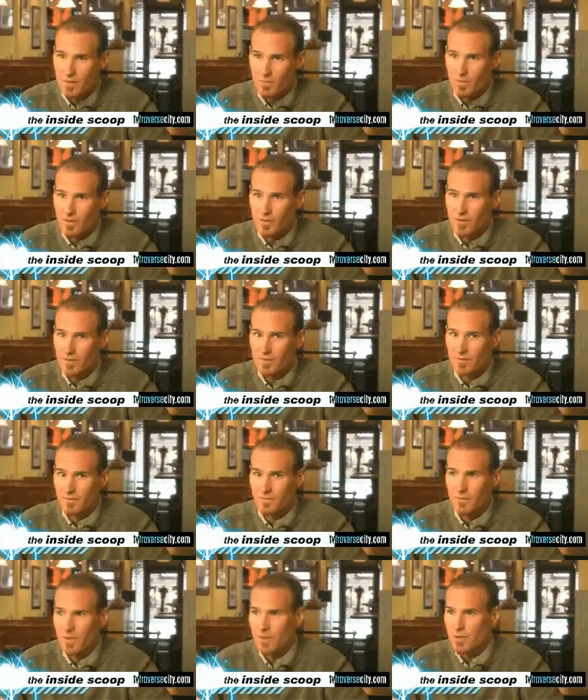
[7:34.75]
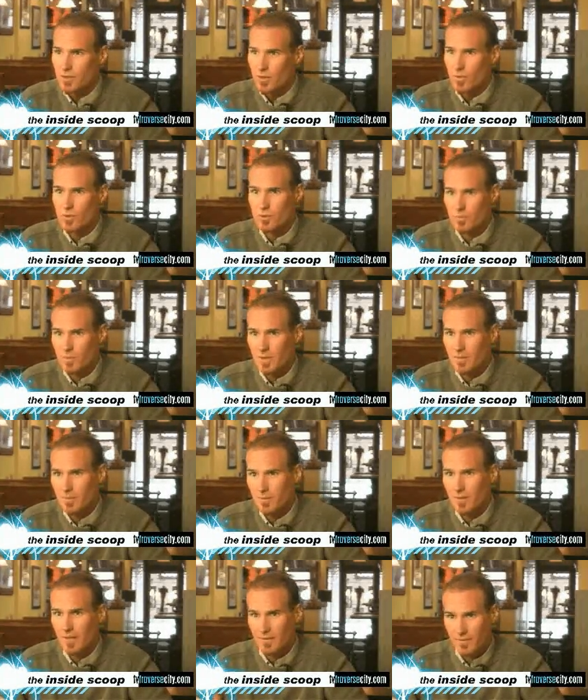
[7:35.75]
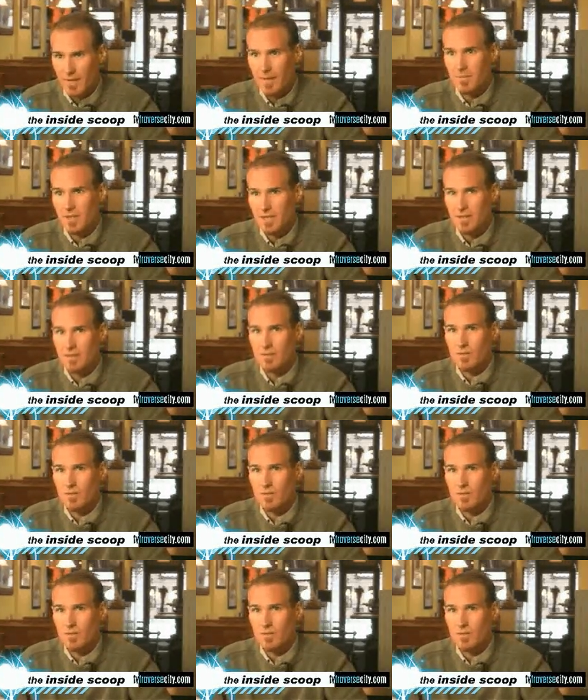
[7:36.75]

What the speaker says: We're very social people, our family is,